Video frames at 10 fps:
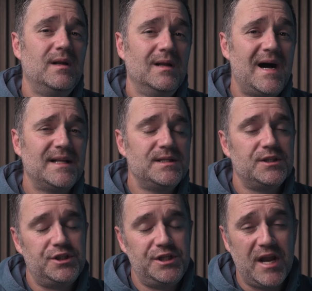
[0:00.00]
light
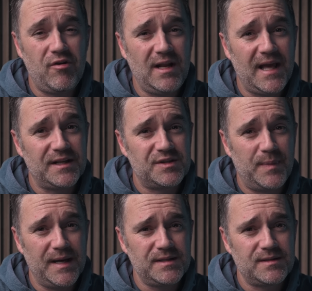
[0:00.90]
is generally at its
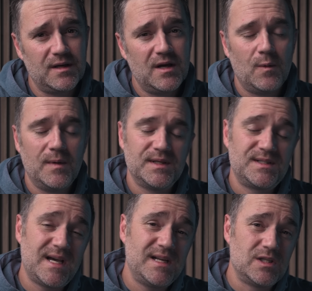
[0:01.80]
best when the
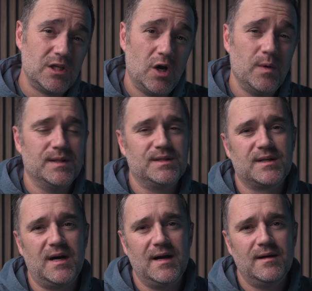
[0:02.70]
sun is low in the
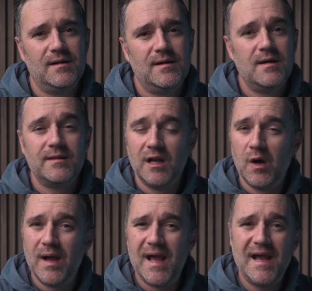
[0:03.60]
sky. The
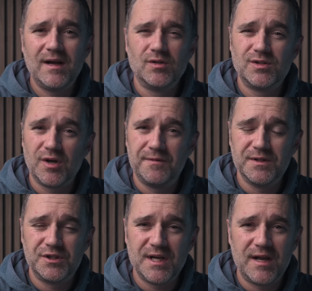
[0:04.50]
lower angle
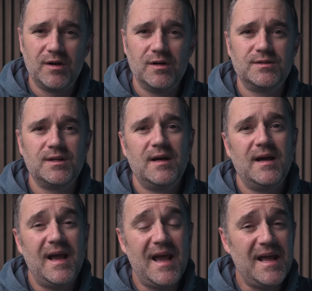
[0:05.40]
softens shadows
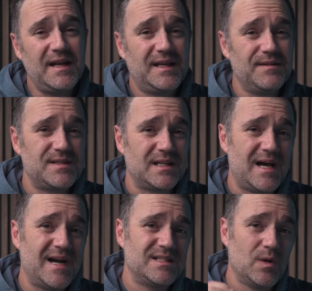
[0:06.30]
and gives the
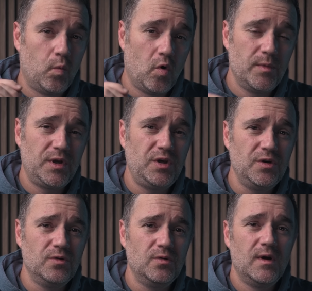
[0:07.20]
light a warmer
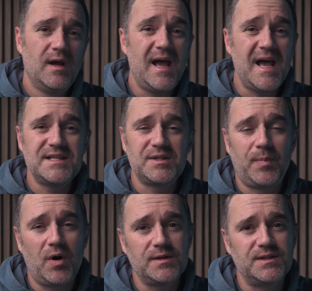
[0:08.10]
hue as it
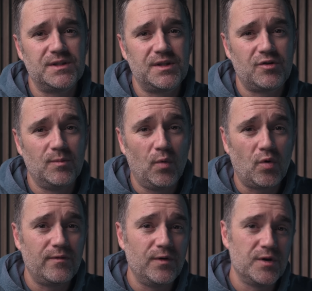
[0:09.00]
passes through
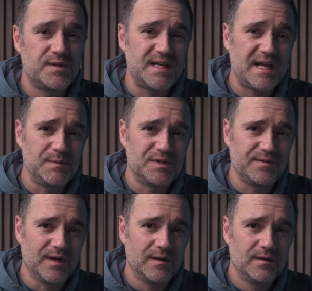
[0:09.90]
more of Earth's
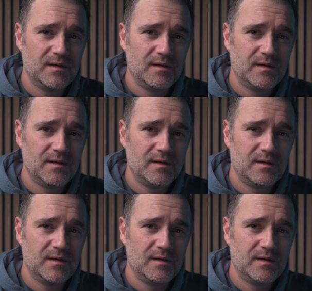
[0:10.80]
atmosphere.